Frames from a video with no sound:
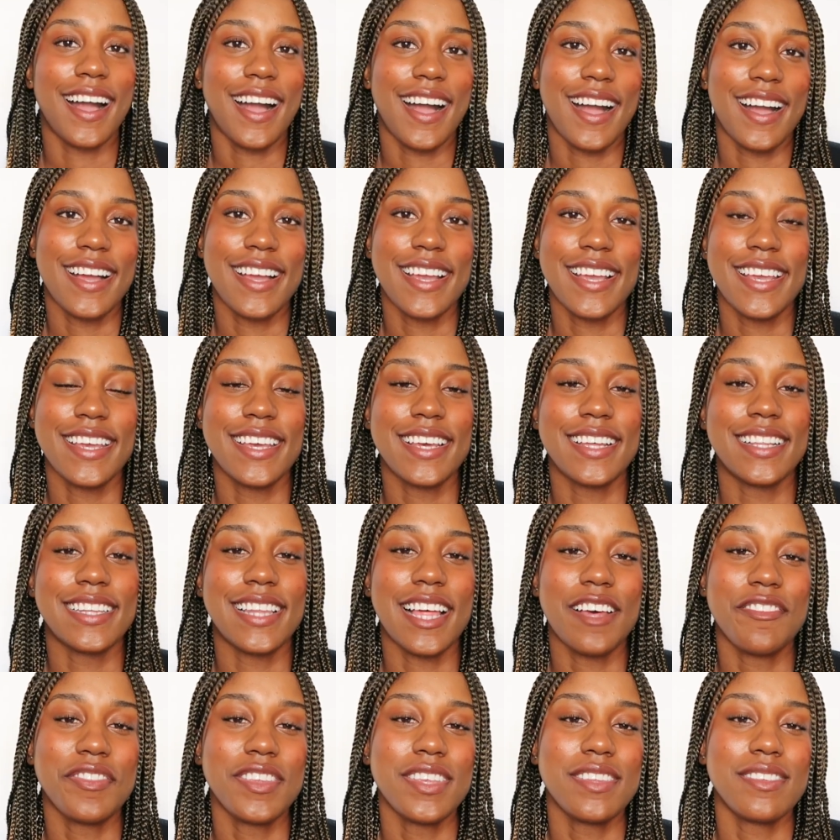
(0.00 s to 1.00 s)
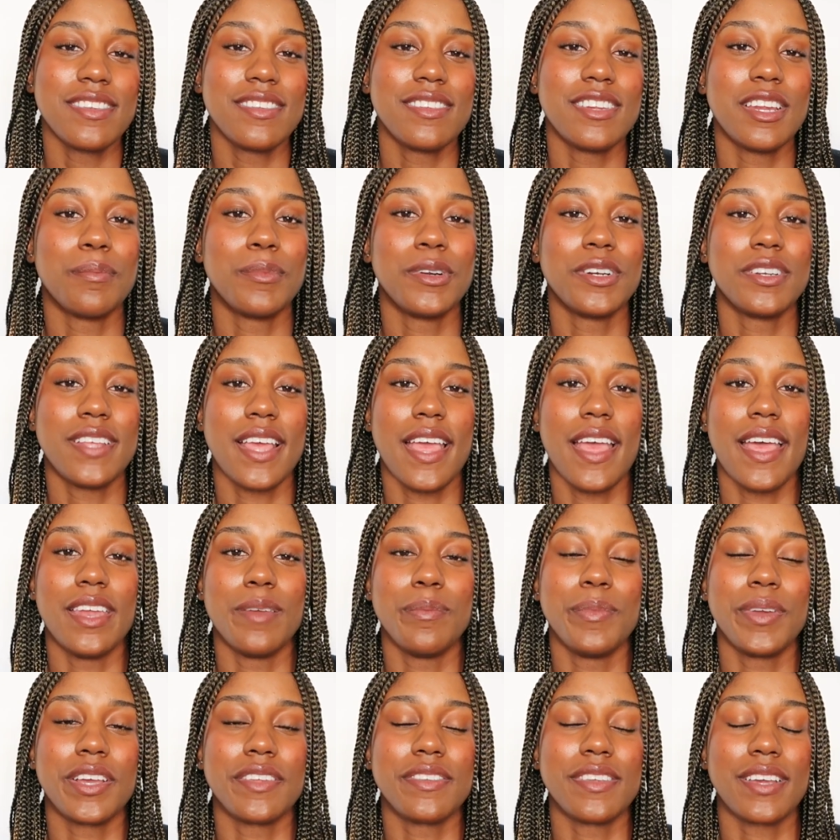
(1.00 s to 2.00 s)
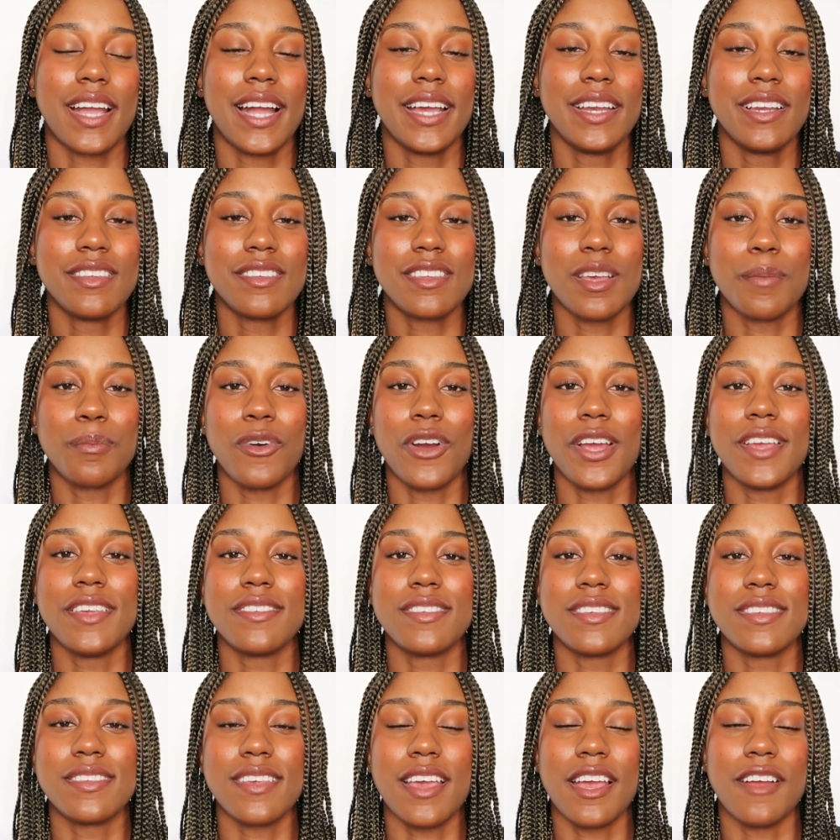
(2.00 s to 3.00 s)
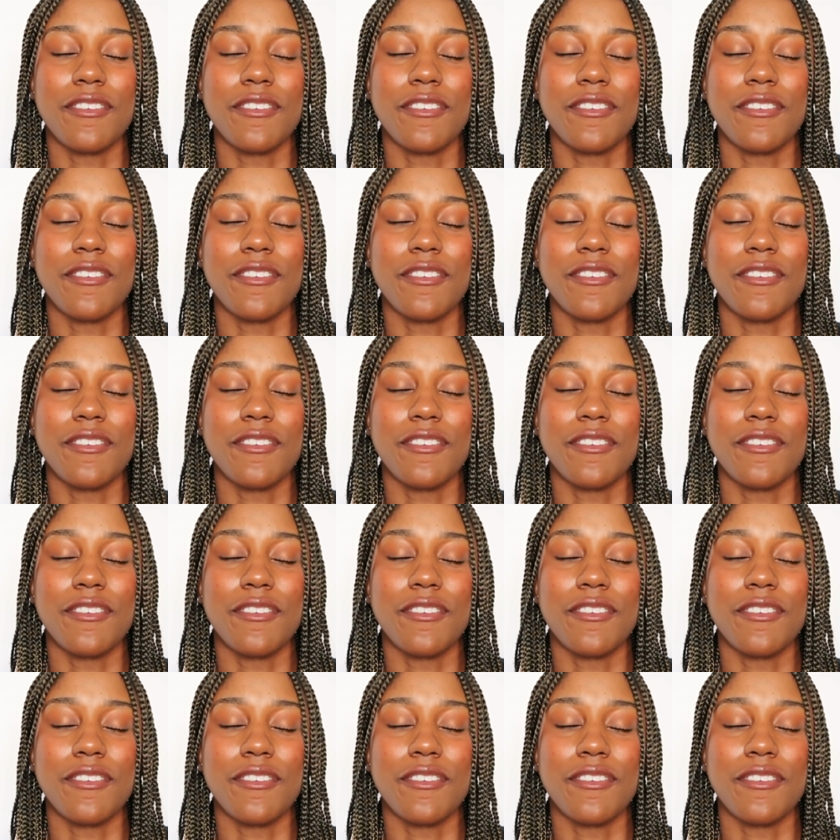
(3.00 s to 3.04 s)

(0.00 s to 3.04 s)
I left this as number 10 because it kind of summarizes